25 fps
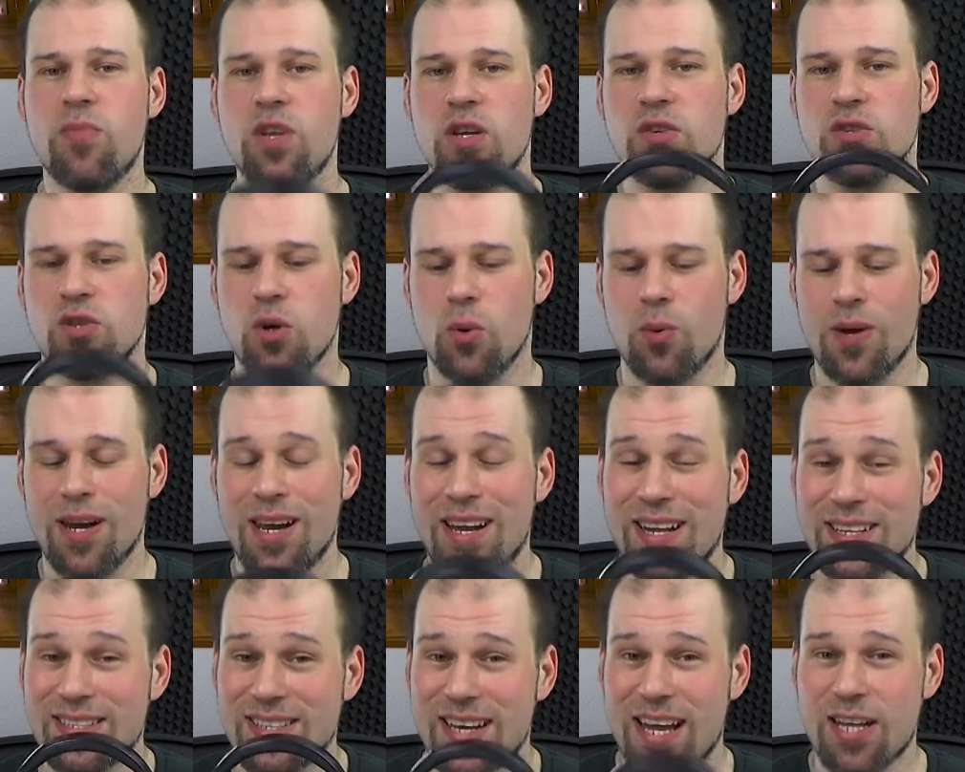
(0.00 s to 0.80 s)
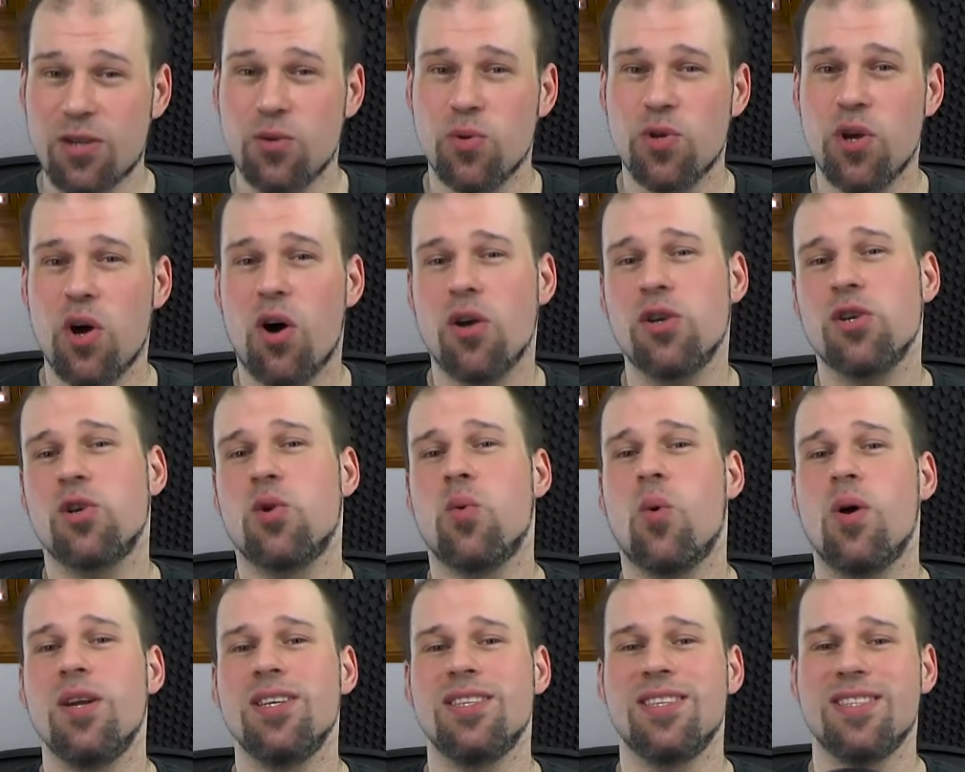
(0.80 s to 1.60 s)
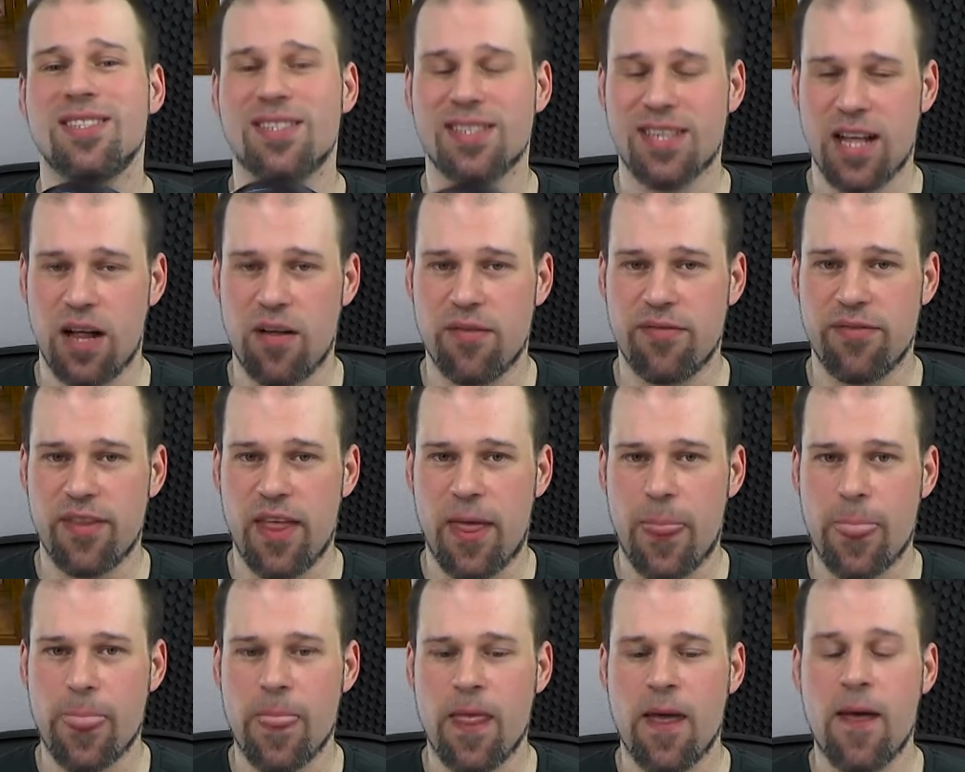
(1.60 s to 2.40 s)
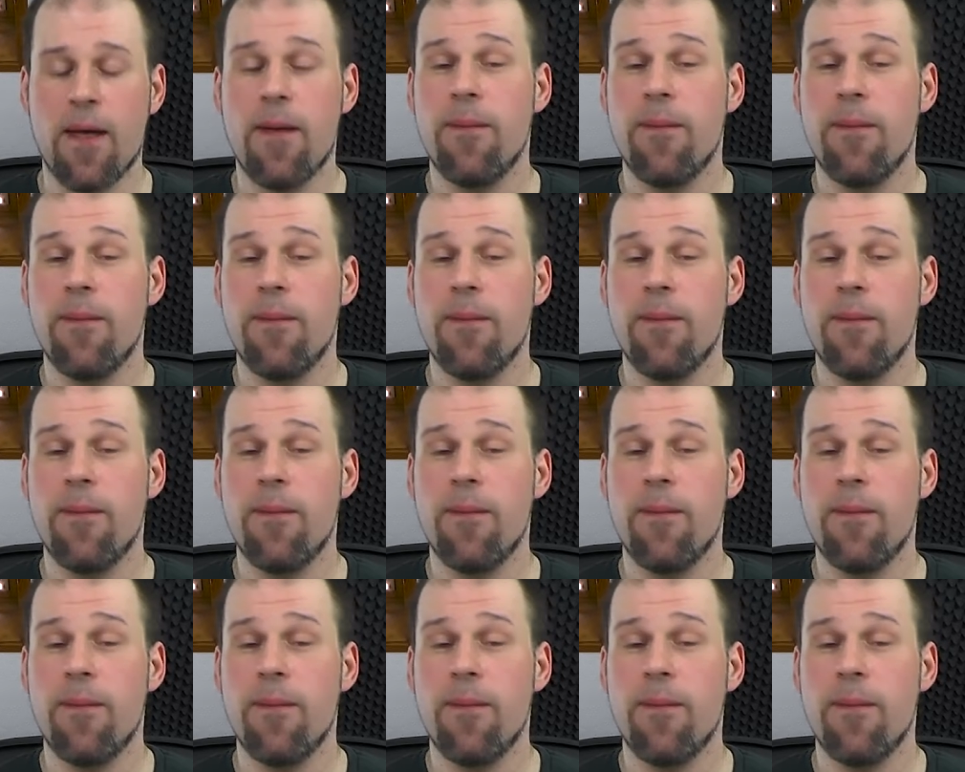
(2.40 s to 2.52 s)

So let's get to the audio quality itself then.